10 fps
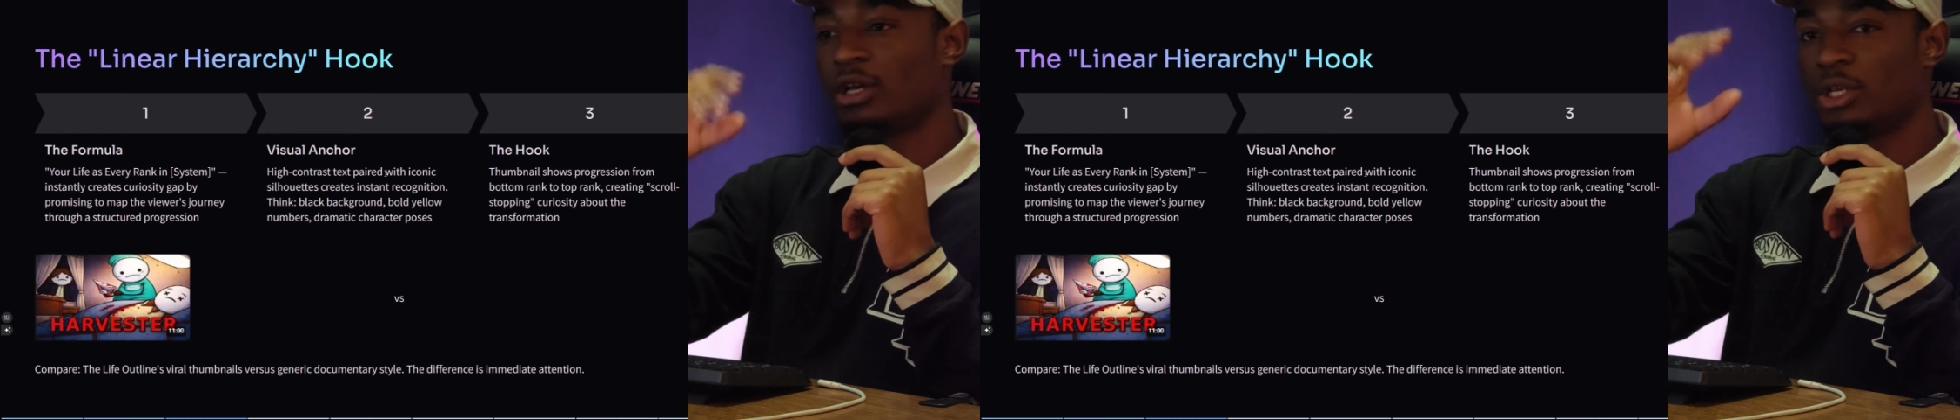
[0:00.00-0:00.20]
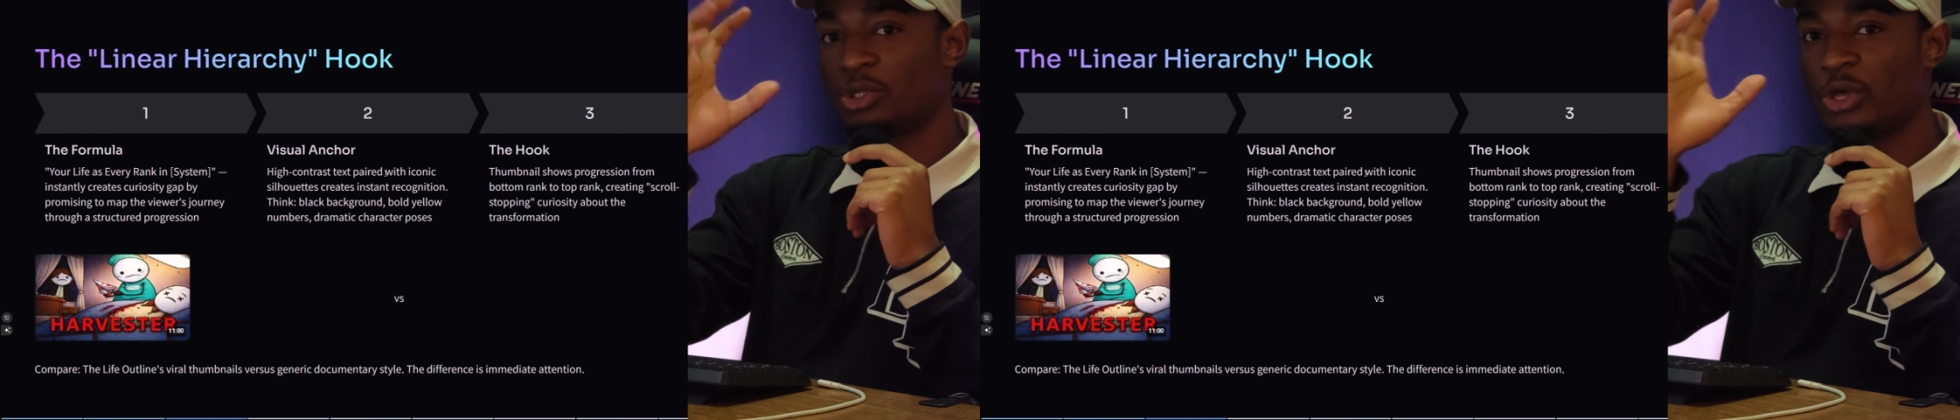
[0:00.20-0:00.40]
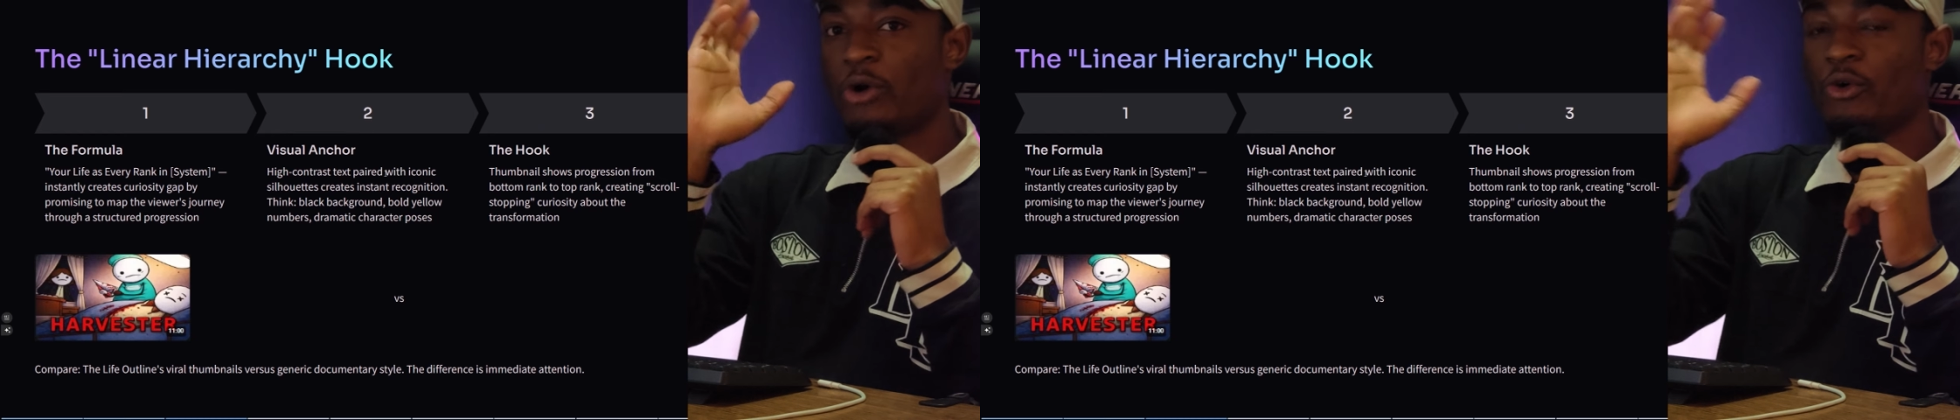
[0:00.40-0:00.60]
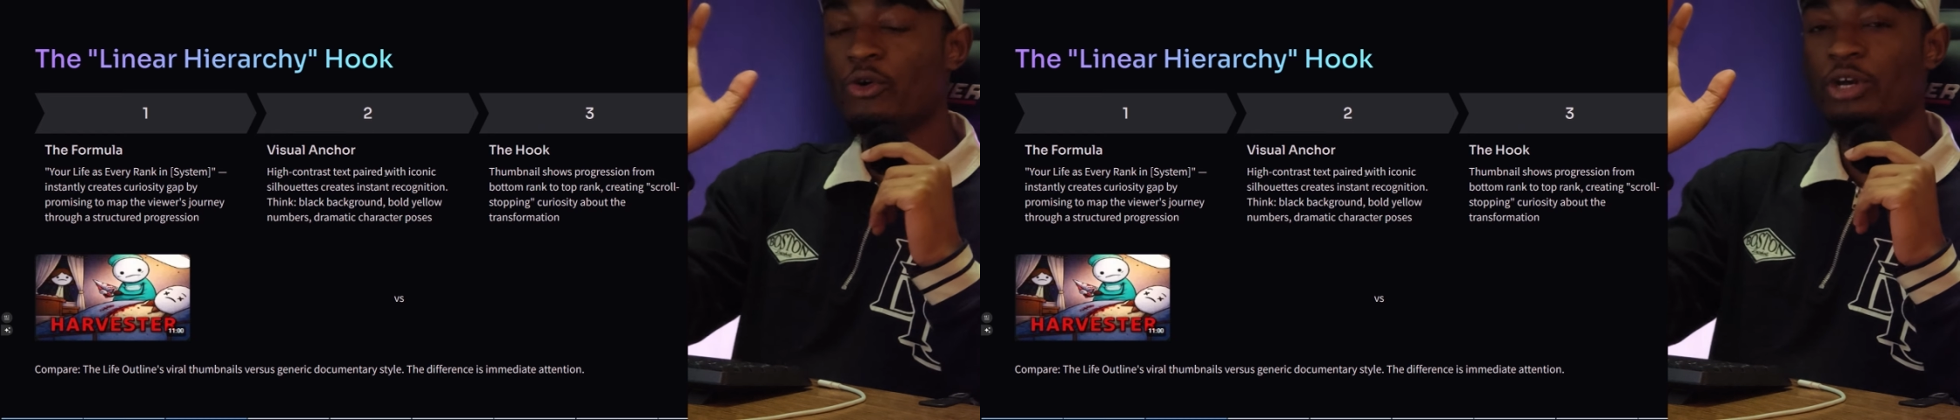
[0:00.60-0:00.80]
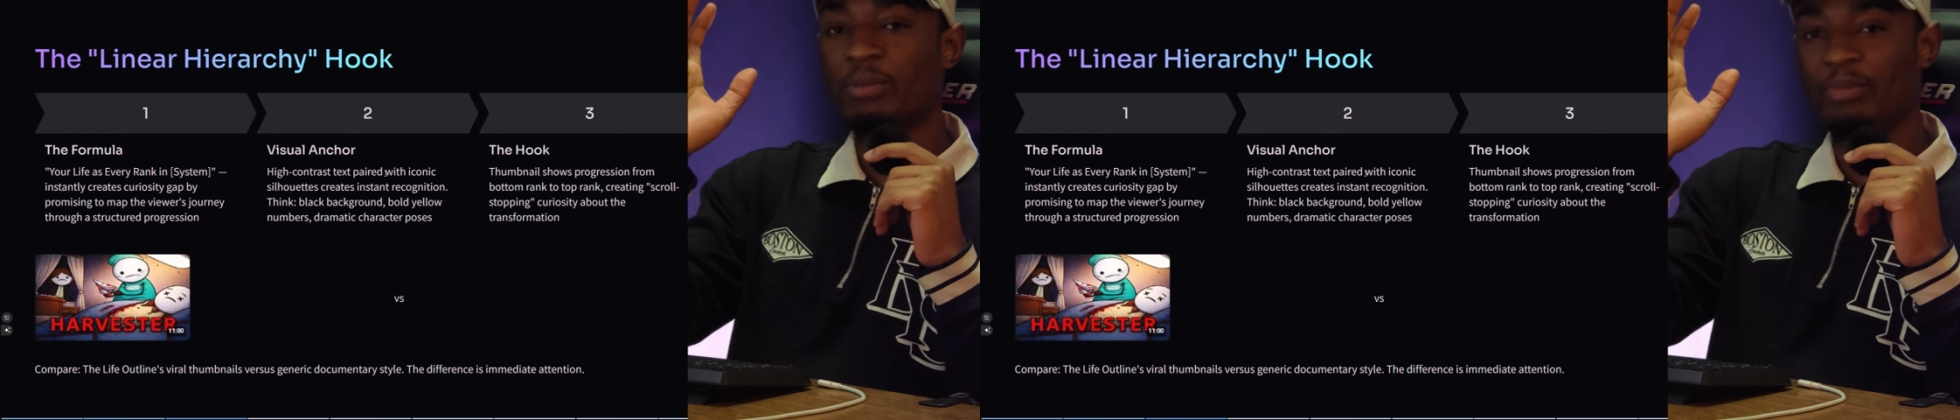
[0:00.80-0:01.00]
So a
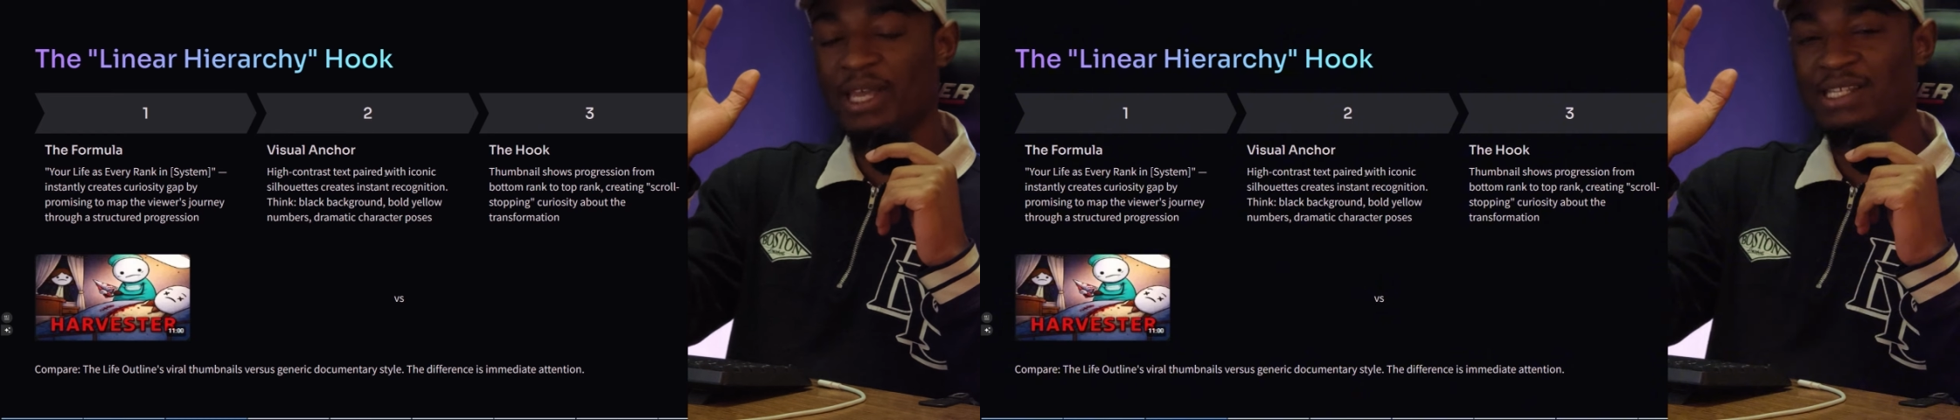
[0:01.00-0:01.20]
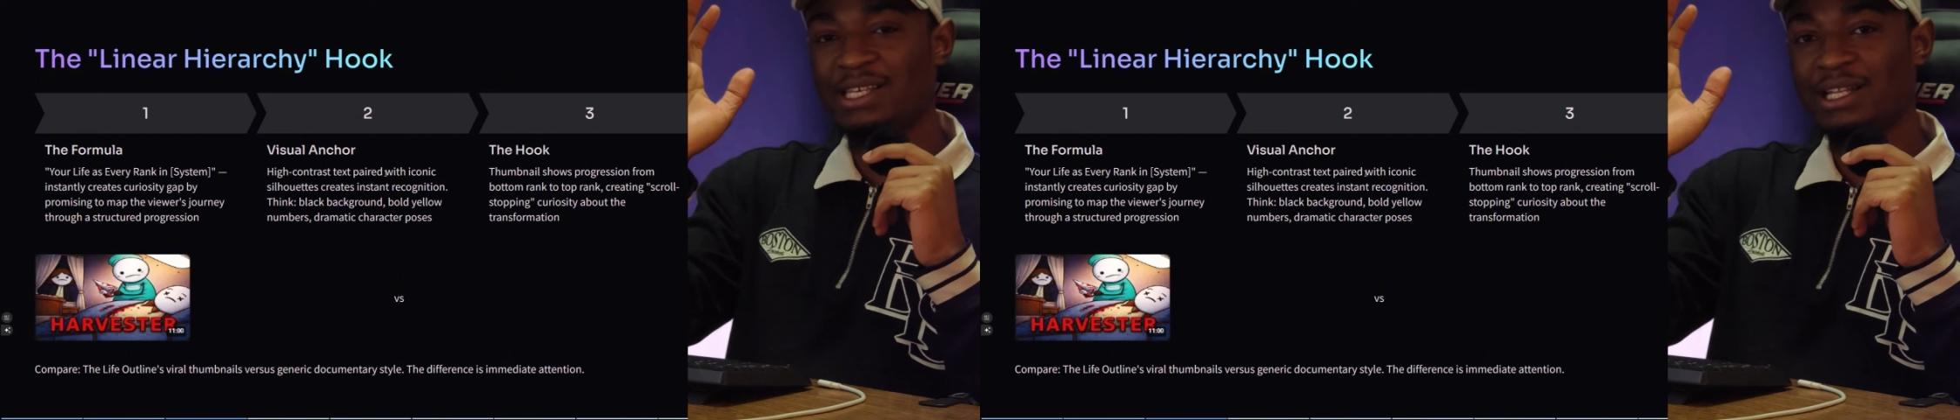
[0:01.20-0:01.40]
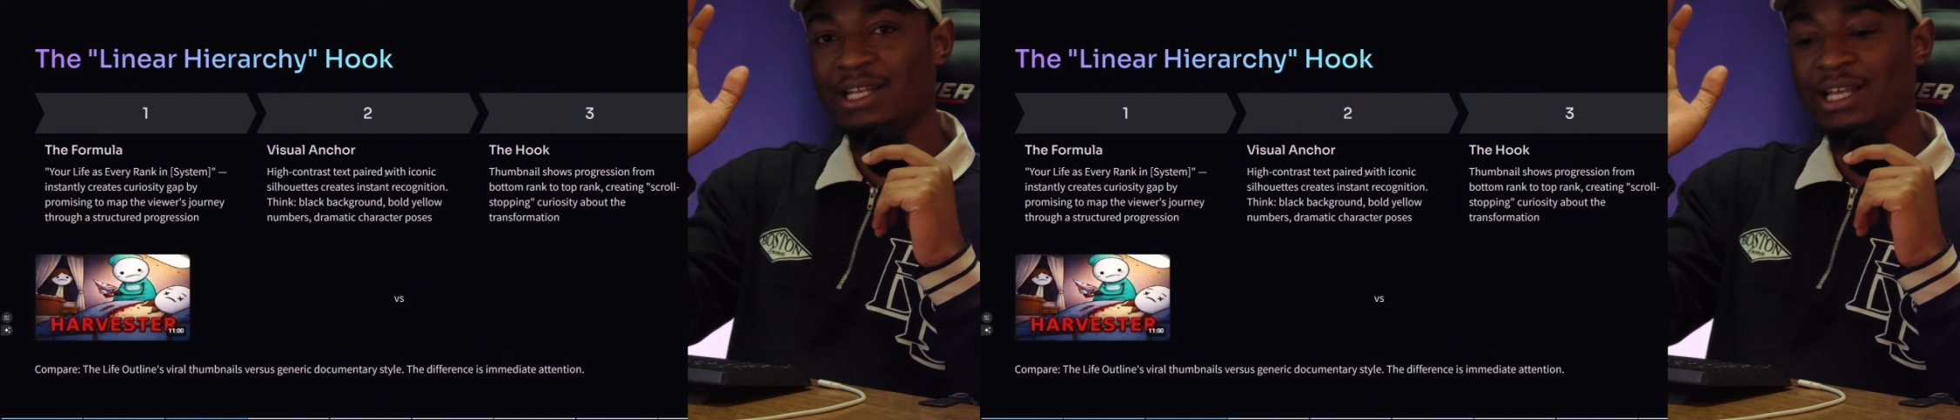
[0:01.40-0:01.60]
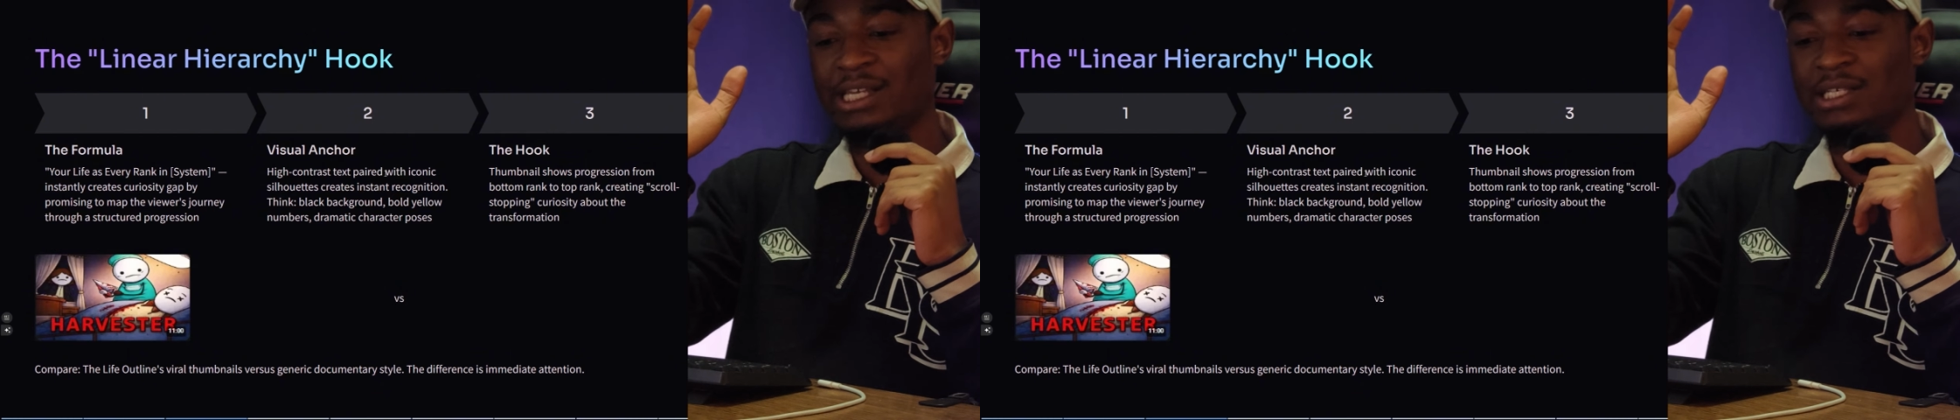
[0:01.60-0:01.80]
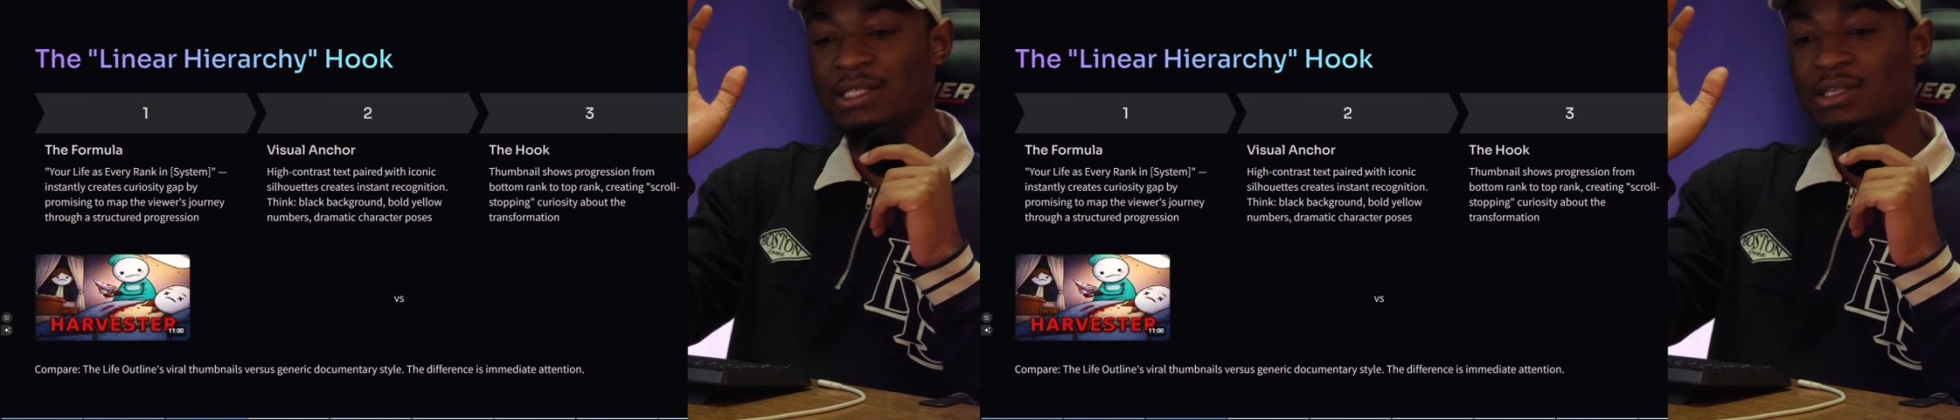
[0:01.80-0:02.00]
hook basically
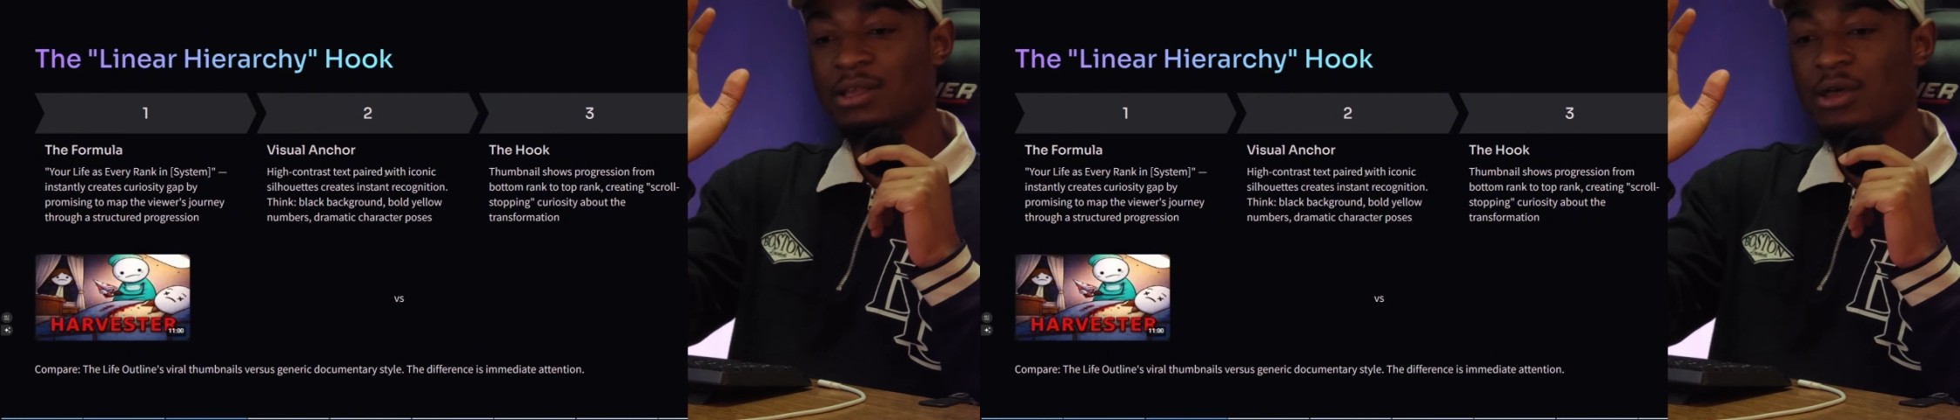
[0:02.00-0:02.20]
is